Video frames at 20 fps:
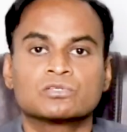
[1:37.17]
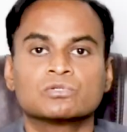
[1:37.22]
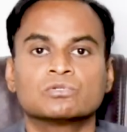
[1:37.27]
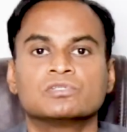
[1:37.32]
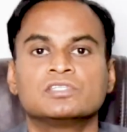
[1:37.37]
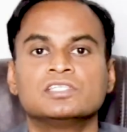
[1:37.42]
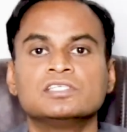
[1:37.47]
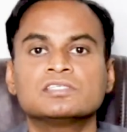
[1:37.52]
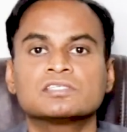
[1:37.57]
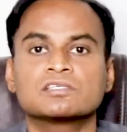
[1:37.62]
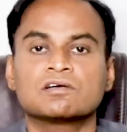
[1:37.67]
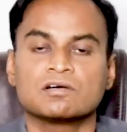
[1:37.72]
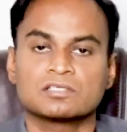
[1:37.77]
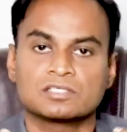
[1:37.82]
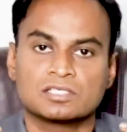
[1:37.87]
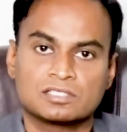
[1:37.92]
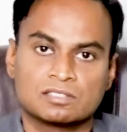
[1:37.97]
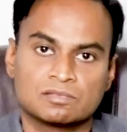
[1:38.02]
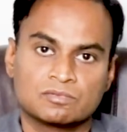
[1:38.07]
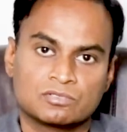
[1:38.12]
So this
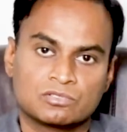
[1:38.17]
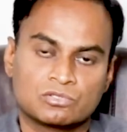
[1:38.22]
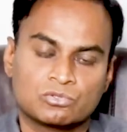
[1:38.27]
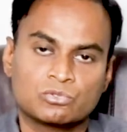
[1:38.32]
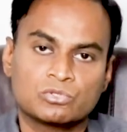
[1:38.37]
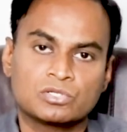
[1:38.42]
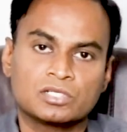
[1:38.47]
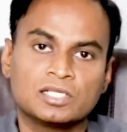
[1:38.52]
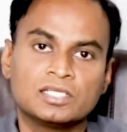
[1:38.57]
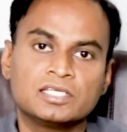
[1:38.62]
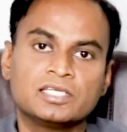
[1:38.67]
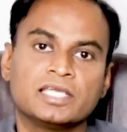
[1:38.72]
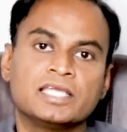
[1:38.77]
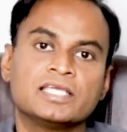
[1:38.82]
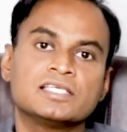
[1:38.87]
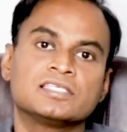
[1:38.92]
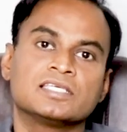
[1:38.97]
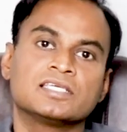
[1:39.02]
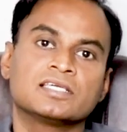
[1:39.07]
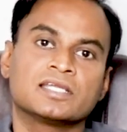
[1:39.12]
causes totally
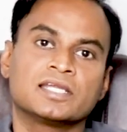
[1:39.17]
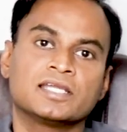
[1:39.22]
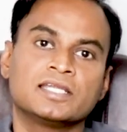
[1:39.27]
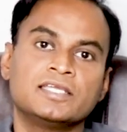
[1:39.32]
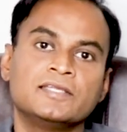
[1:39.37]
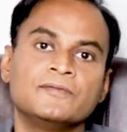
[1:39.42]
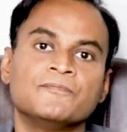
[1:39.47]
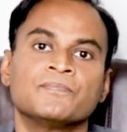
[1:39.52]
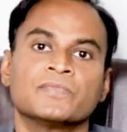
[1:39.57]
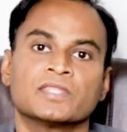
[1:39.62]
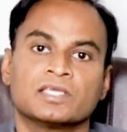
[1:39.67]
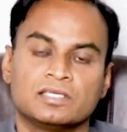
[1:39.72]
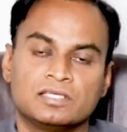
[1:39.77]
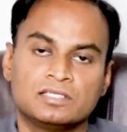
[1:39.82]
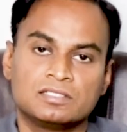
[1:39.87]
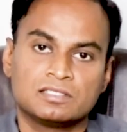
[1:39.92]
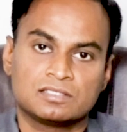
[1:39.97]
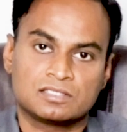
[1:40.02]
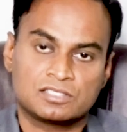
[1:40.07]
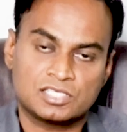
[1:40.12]
asynchrony
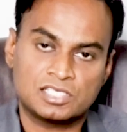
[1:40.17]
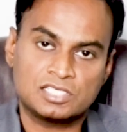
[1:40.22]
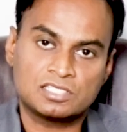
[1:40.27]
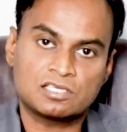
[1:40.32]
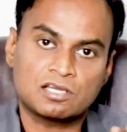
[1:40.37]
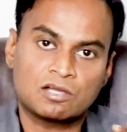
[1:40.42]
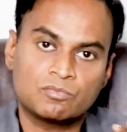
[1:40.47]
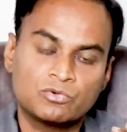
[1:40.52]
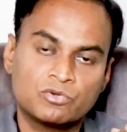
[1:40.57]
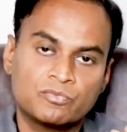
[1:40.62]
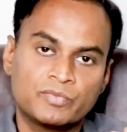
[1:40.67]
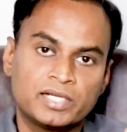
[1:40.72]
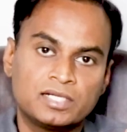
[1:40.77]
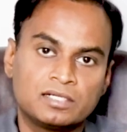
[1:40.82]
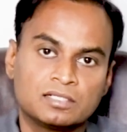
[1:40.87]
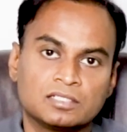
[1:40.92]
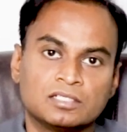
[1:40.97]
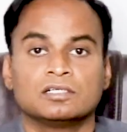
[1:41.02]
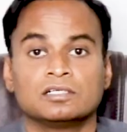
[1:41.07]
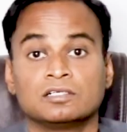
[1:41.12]
in seesaw
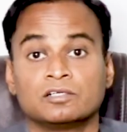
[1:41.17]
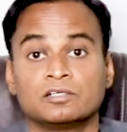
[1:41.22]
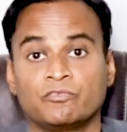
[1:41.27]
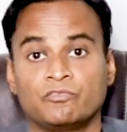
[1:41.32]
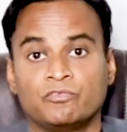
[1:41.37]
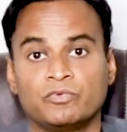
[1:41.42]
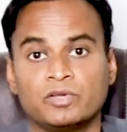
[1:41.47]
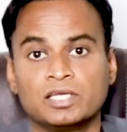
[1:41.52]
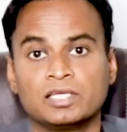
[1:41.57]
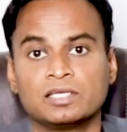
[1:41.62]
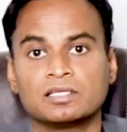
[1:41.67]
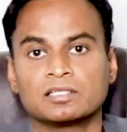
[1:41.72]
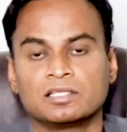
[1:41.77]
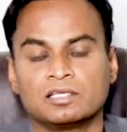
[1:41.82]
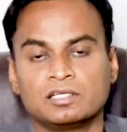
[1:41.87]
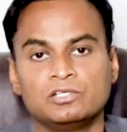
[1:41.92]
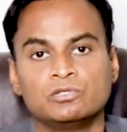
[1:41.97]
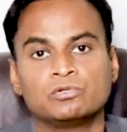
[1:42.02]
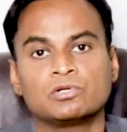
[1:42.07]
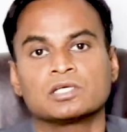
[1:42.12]
movement, where
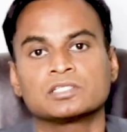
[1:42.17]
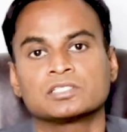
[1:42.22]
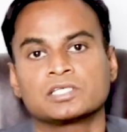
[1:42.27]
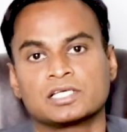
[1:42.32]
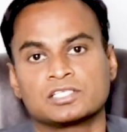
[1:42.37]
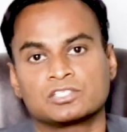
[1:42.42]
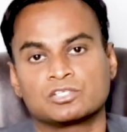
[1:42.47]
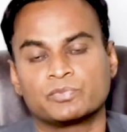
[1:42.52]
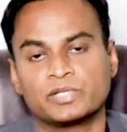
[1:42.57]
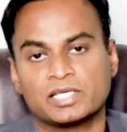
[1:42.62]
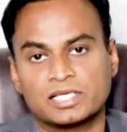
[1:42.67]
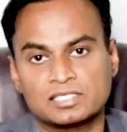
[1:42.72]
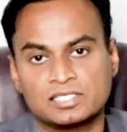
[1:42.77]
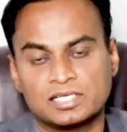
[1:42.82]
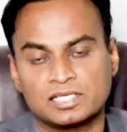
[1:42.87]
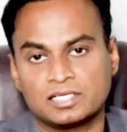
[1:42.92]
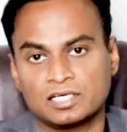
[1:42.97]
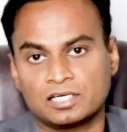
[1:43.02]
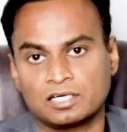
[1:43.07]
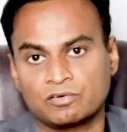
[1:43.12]
the neurons has to be
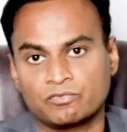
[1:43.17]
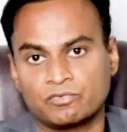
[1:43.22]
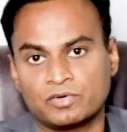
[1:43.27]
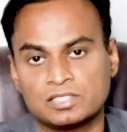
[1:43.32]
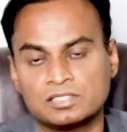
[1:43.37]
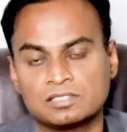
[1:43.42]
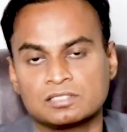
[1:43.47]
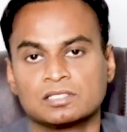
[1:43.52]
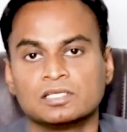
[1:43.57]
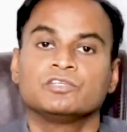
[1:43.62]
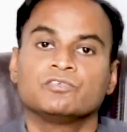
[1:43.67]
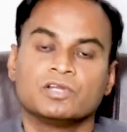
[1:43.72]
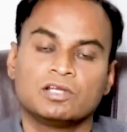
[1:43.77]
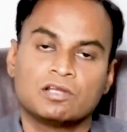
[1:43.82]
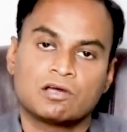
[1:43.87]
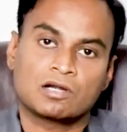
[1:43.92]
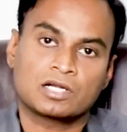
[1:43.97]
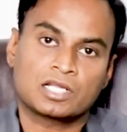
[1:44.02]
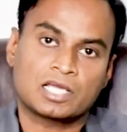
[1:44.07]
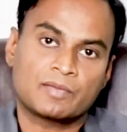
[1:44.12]
excited at once. It will
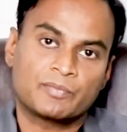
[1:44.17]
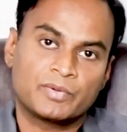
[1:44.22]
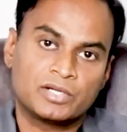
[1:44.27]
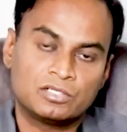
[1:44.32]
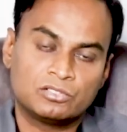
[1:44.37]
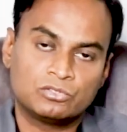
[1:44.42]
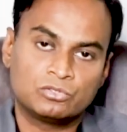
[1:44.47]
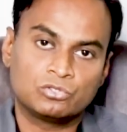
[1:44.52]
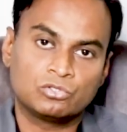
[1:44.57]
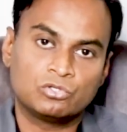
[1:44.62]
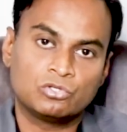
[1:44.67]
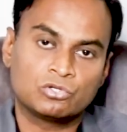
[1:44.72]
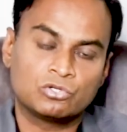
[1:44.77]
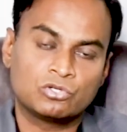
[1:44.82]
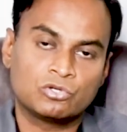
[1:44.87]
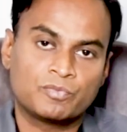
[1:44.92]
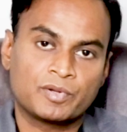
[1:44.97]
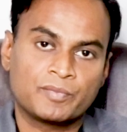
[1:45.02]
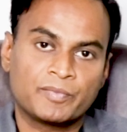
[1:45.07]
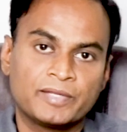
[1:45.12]
not happen due to low
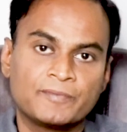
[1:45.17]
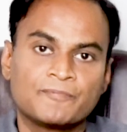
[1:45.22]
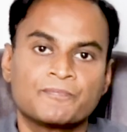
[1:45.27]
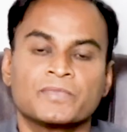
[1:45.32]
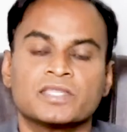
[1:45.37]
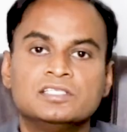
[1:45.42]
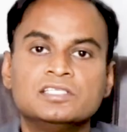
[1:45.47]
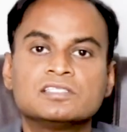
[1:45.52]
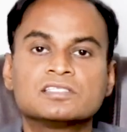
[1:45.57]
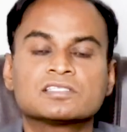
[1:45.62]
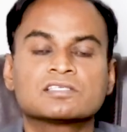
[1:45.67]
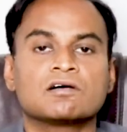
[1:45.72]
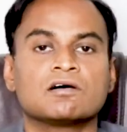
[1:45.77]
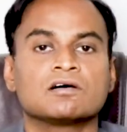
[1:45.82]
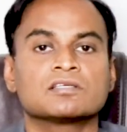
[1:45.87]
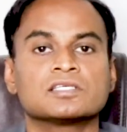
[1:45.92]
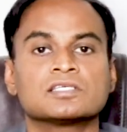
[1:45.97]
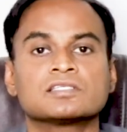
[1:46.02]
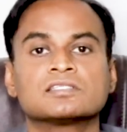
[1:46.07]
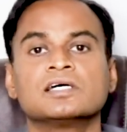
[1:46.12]
dopamine. This
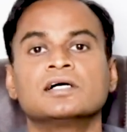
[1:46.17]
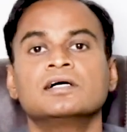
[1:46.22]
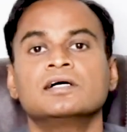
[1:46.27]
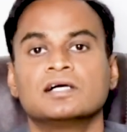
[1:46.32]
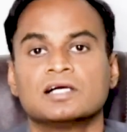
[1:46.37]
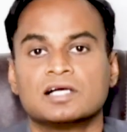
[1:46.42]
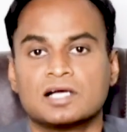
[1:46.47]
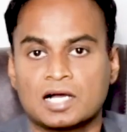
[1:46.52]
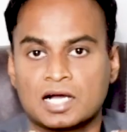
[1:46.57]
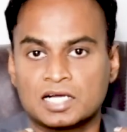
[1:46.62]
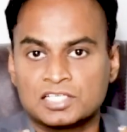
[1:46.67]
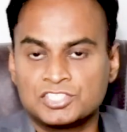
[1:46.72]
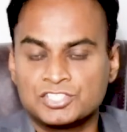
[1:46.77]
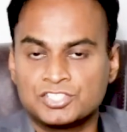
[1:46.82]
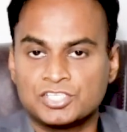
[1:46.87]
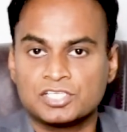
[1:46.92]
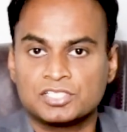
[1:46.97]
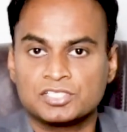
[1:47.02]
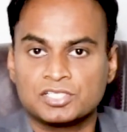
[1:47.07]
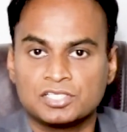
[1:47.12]
causes the
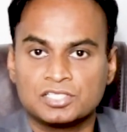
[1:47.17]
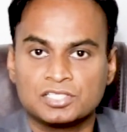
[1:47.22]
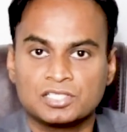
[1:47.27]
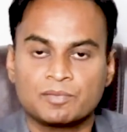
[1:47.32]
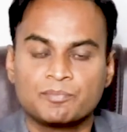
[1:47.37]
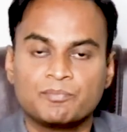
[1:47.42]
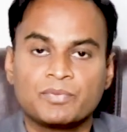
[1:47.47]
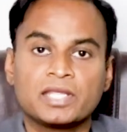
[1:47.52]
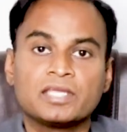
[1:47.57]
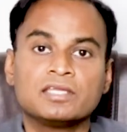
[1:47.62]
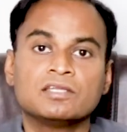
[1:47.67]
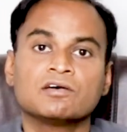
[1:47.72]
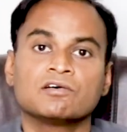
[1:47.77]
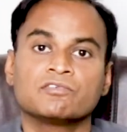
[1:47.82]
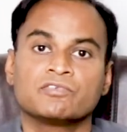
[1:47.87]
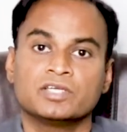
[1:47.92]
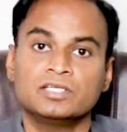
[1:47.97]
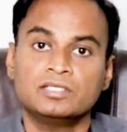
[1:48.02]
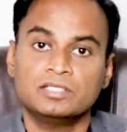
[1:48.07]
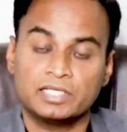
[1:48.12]
agitation in the brain
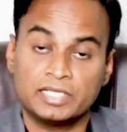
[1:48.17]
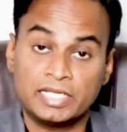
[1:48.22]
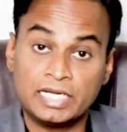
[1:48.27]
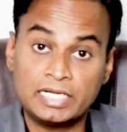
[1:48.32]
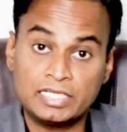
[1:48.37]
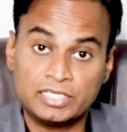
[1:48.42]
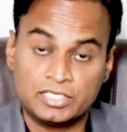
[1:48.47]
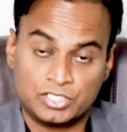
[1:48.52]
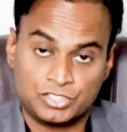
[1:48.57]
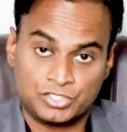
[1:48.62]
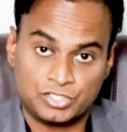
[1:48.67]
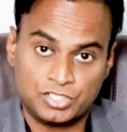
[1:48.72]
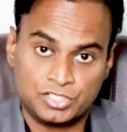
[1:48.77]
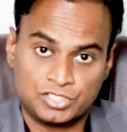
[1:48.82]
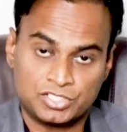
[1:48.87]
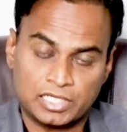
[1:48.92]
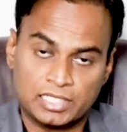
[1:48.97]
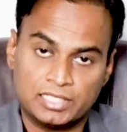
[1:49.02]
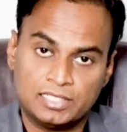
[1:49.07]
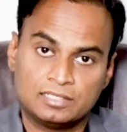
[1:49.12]
of a
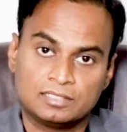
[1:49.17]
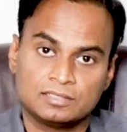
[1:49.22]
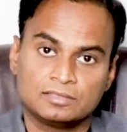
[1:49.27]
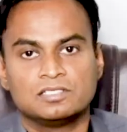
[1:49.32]
ADHD child.